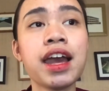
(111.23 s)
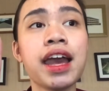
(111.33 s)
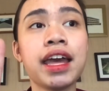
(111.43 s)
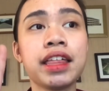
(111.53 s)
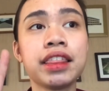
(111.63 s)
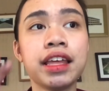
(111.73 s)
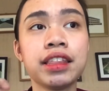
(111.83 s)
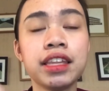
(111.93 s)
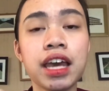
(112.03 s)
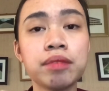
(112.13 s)
and then
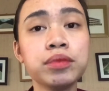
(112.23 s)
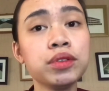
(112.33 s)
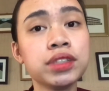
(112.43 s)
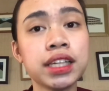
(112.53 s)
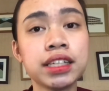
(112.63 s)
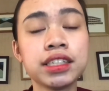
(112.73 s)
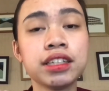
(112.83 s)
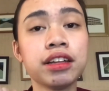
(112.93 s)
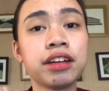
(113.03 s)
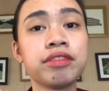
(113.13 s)
the abducens
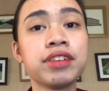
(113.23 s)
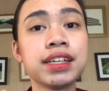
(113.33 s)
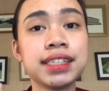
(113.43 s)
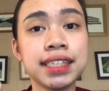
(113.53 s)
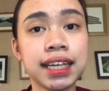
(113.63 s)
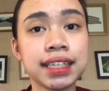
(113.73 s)
nerve 6.